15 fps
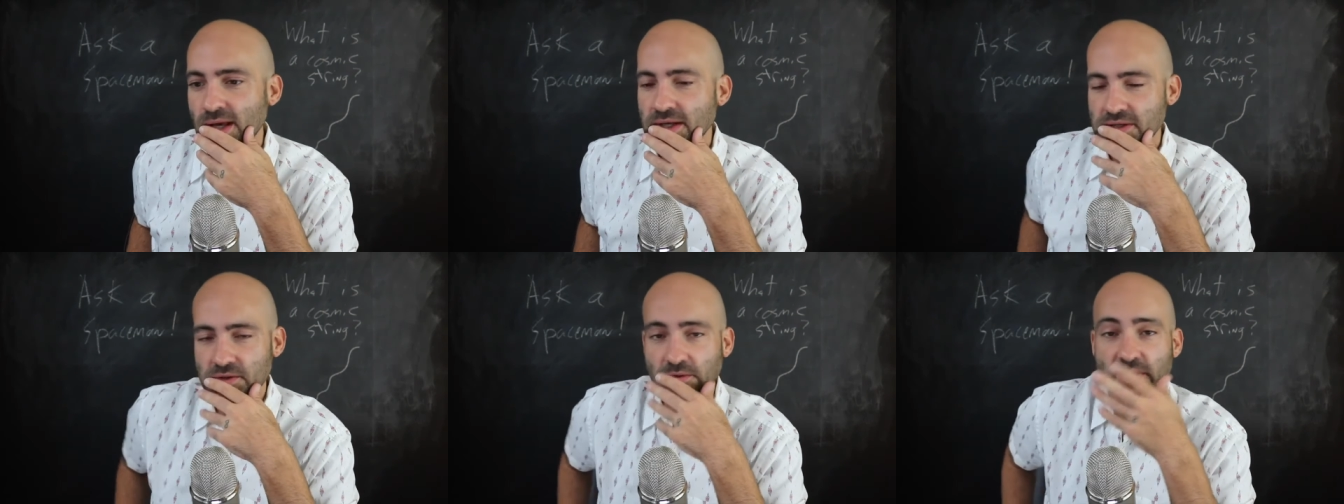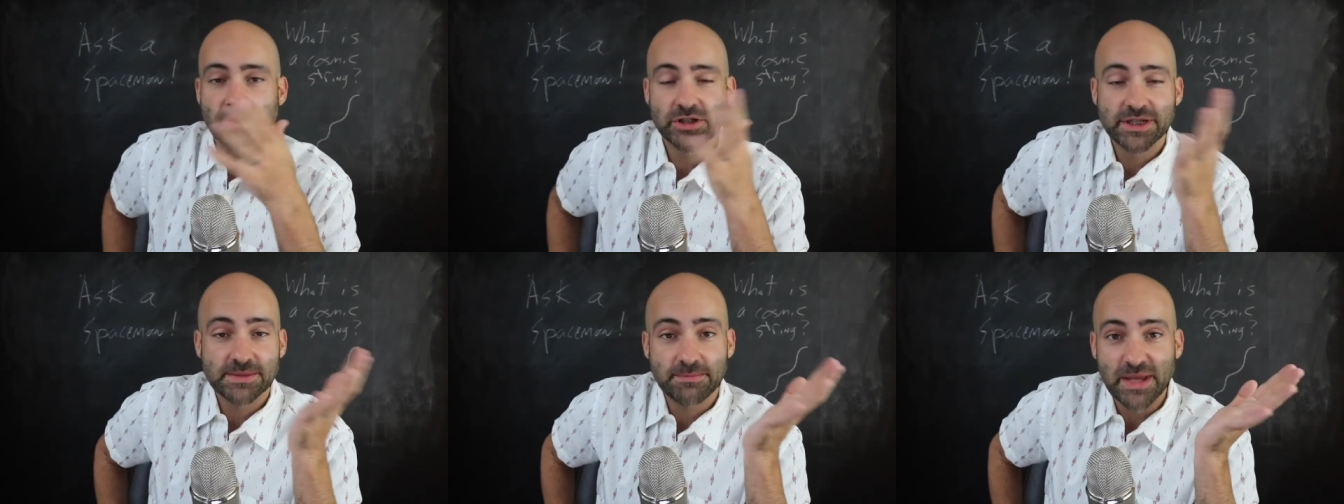So it
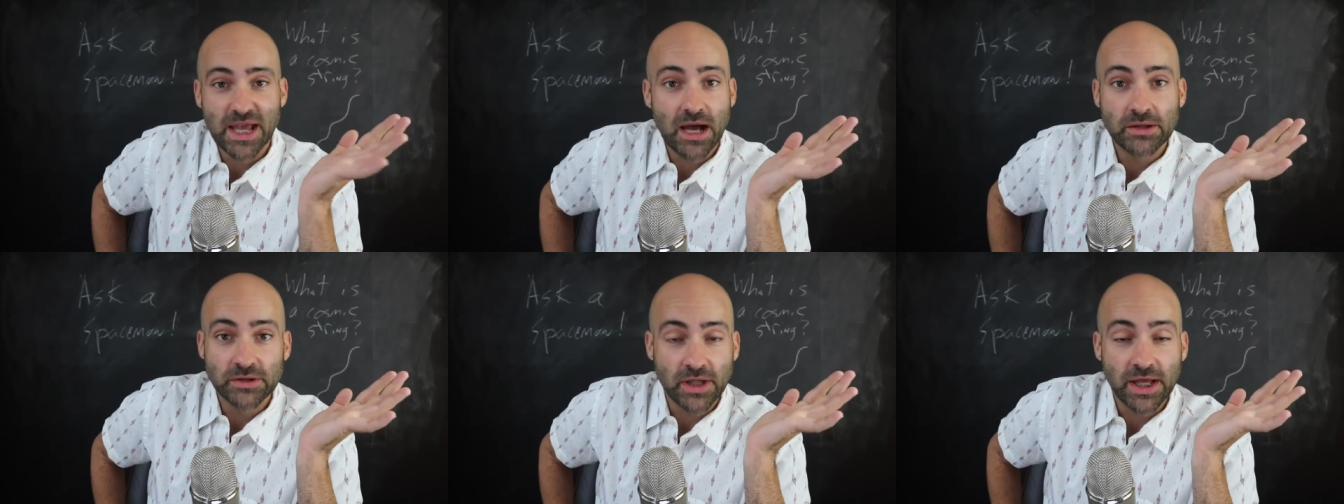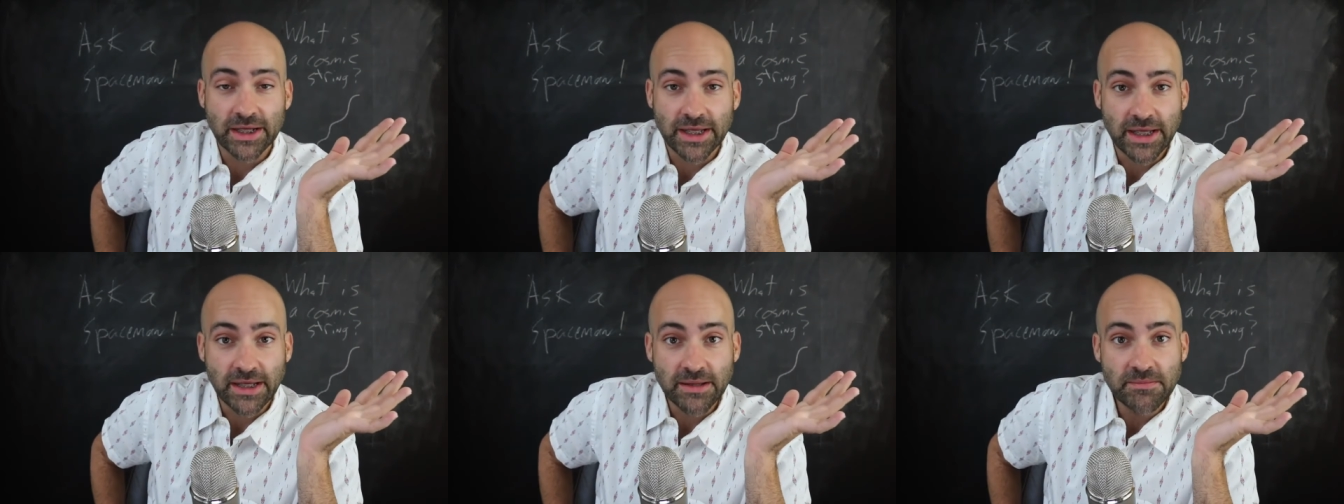could just be
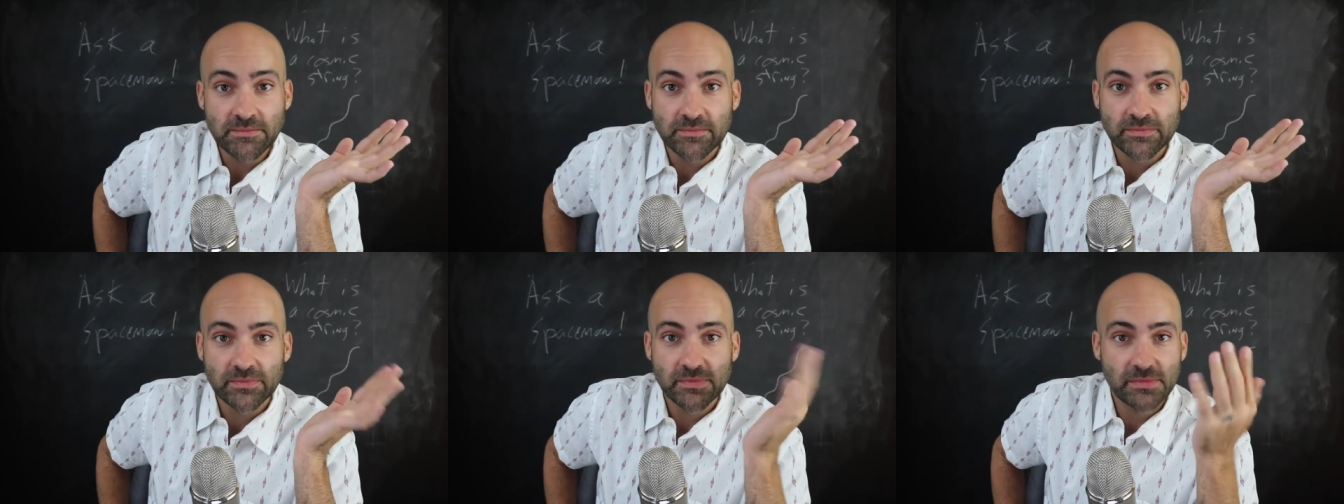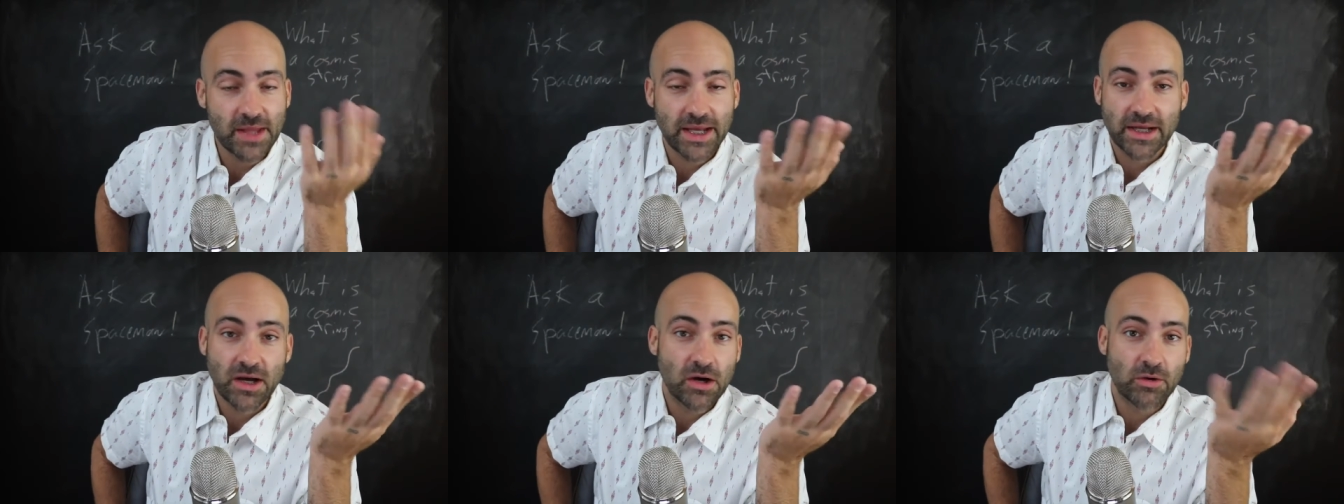unlucky.
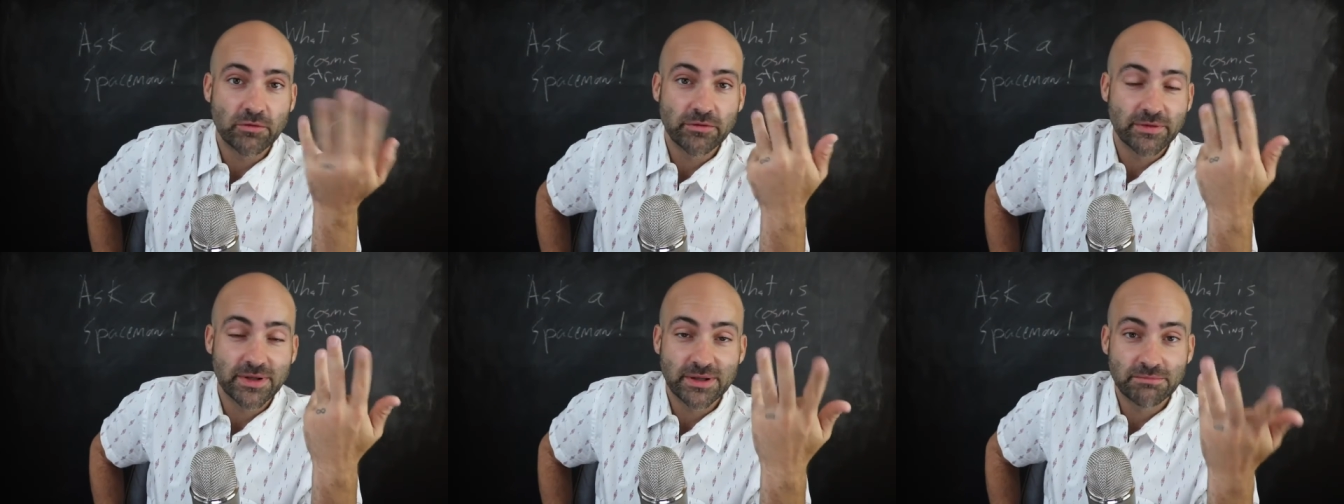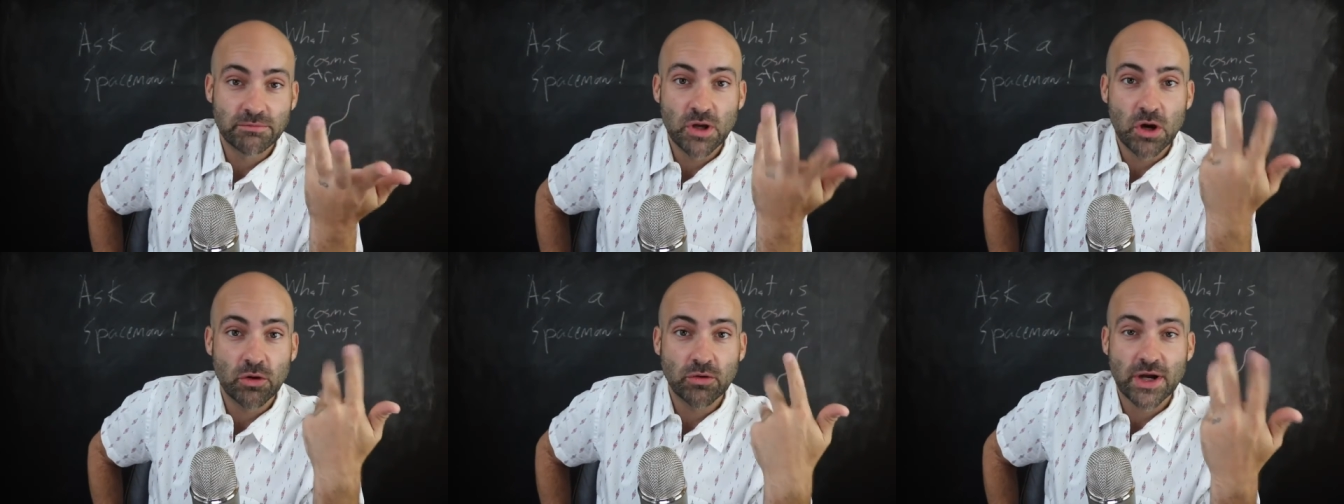Like, oh,
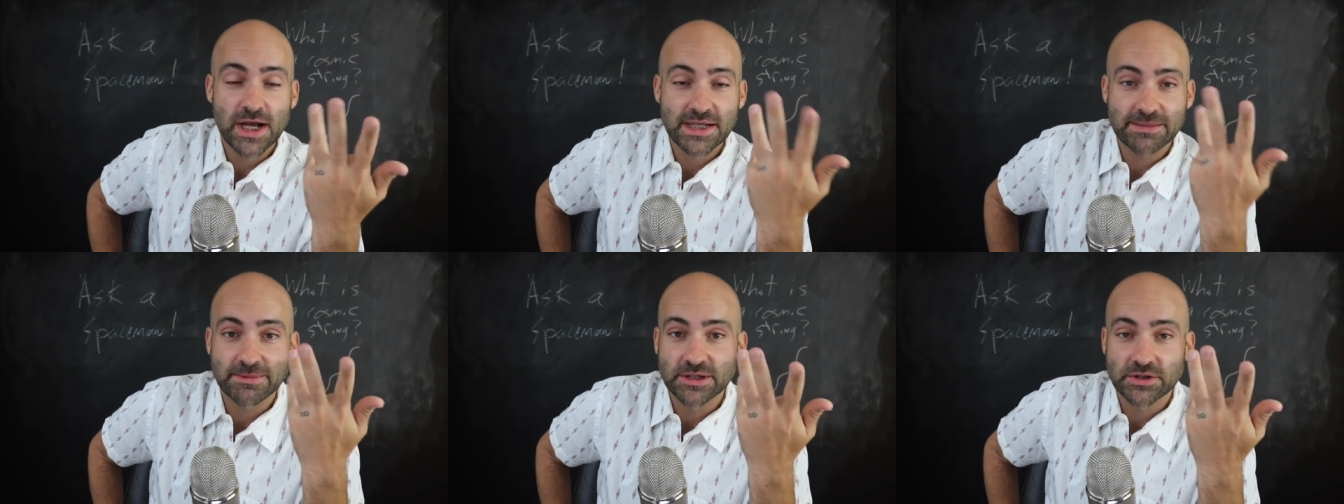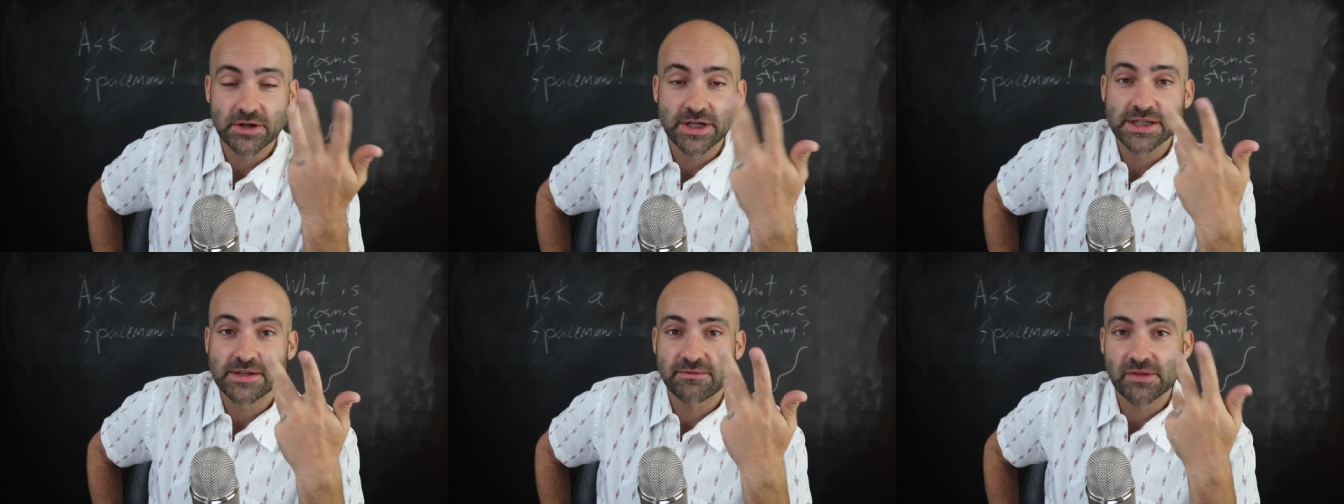no cosmic
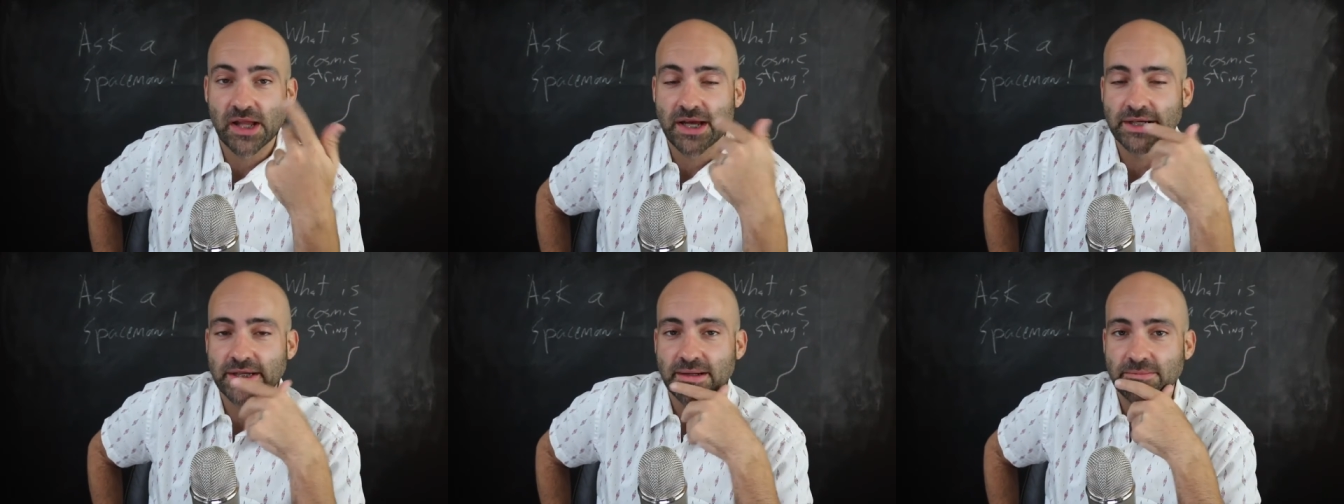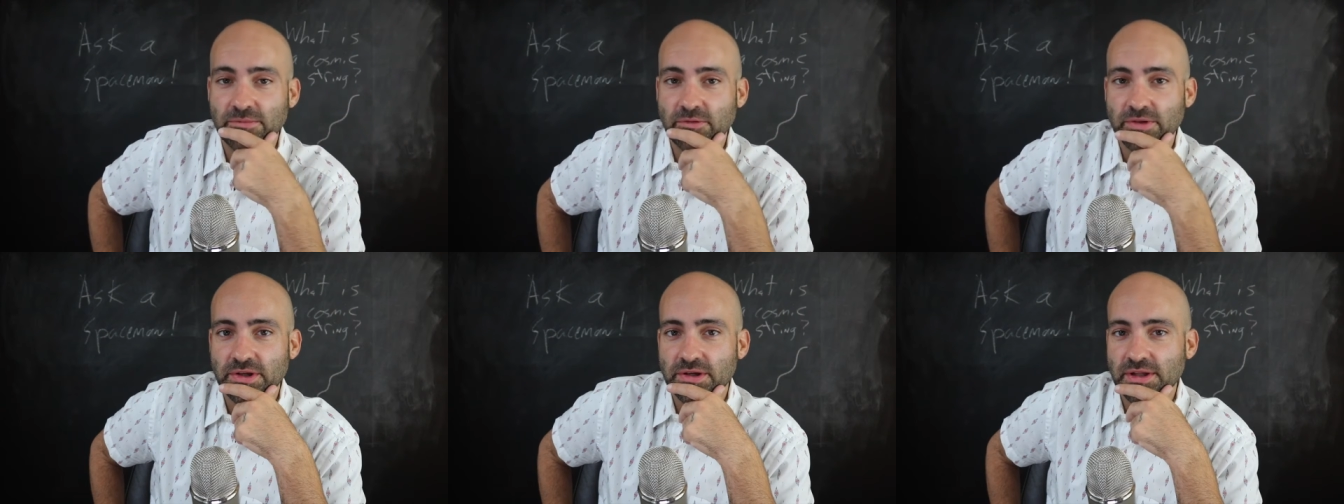strings have lined
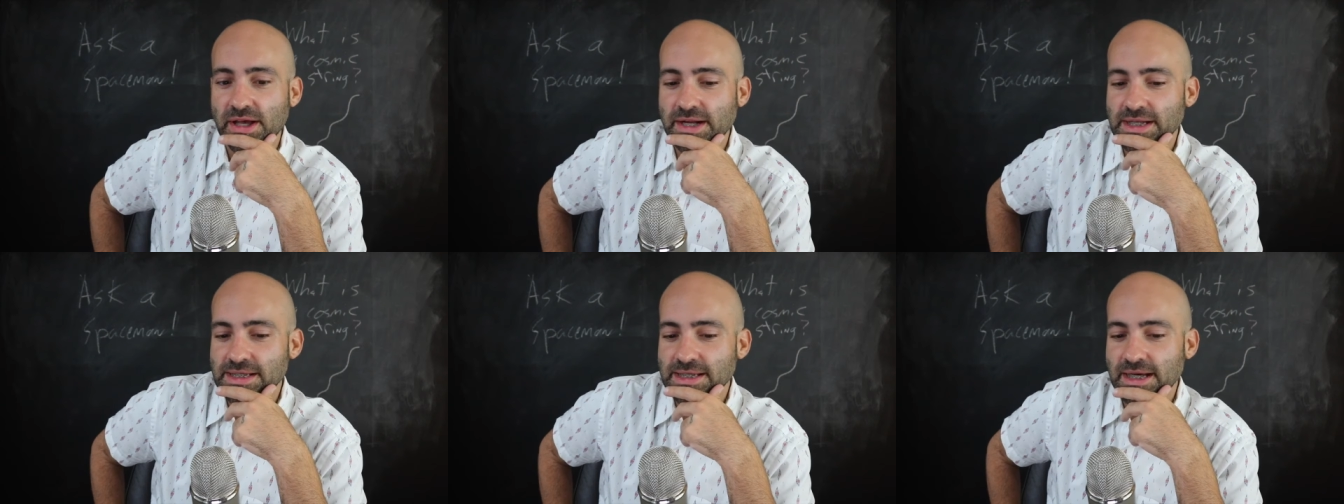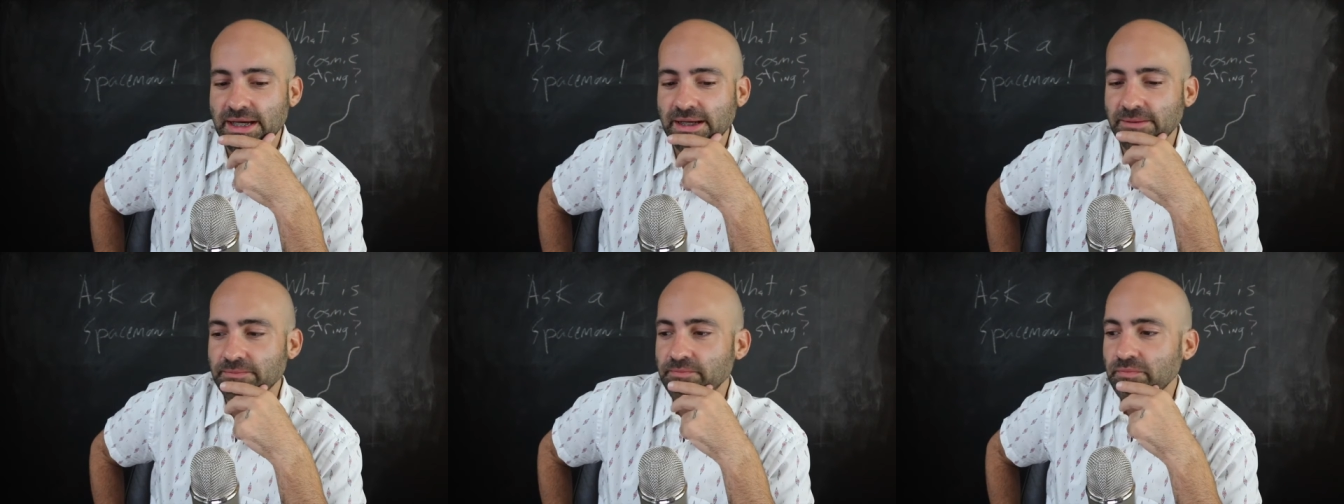up with our line of
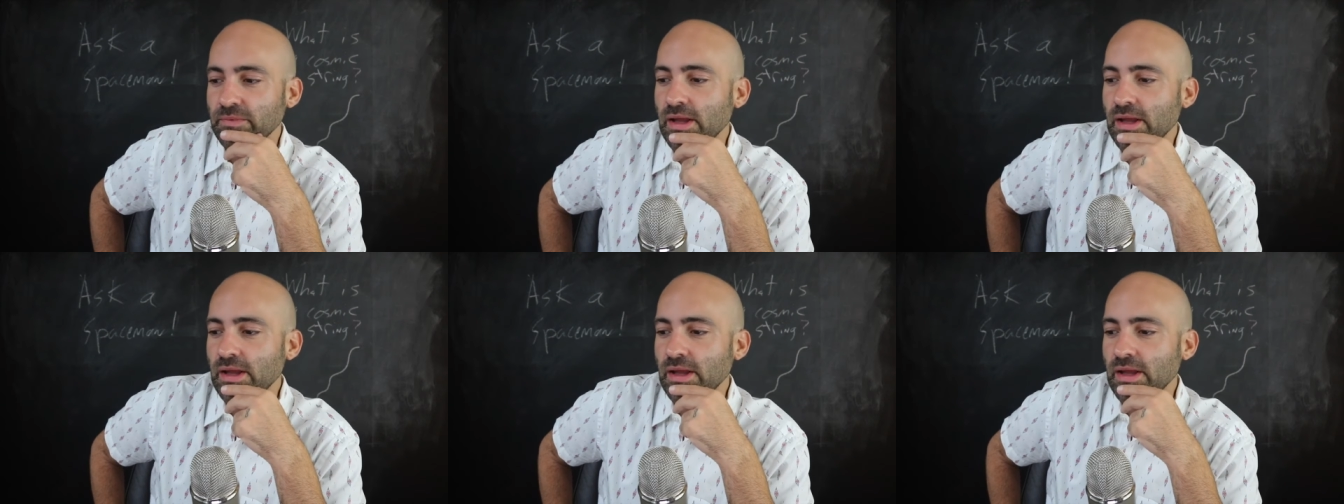sight.